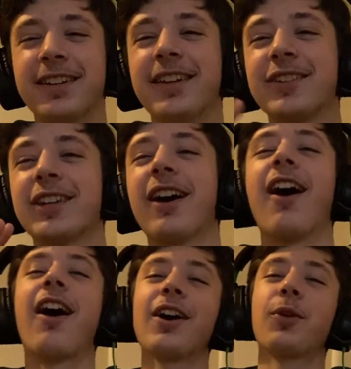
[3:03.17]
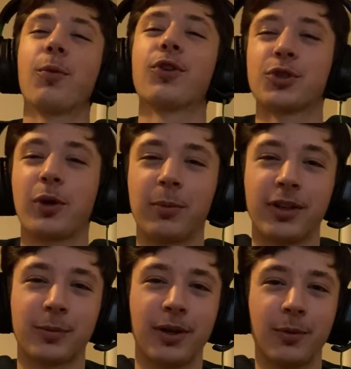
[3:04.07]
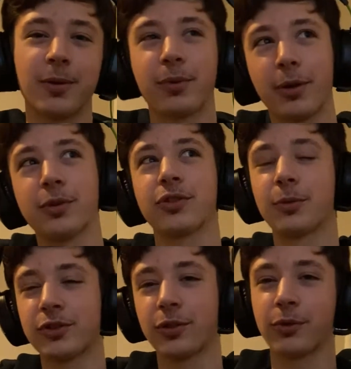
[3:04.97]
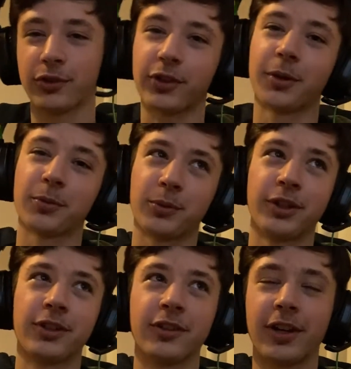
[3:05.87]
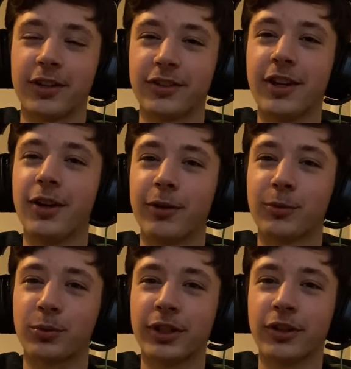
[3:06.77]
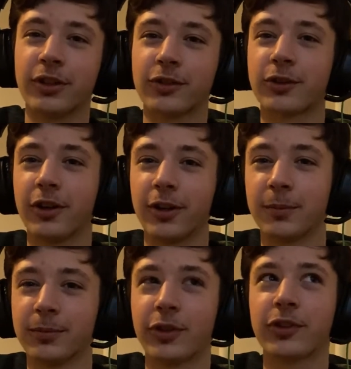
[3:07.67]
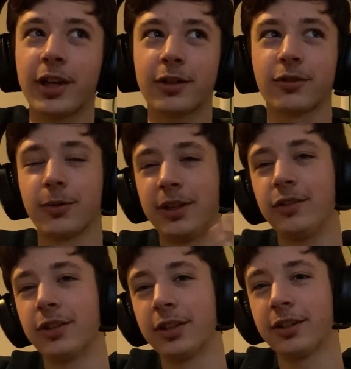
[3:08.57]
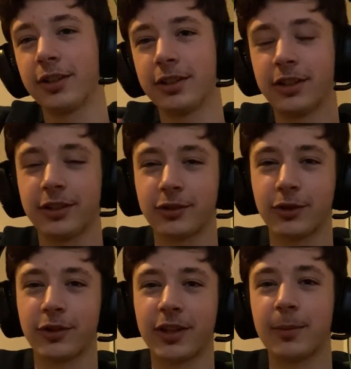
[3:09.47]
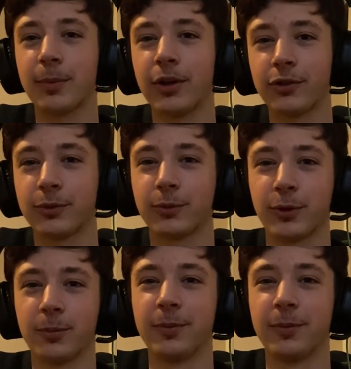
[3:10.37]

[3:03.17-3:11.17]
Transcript: See, I didn't watch A Quiet Place Part 1, but I wanted to watch this one because I heard it was pretty good. And yeah, no, it was pretty good. It's got the Scarecrow, he's in it, and it's got that person from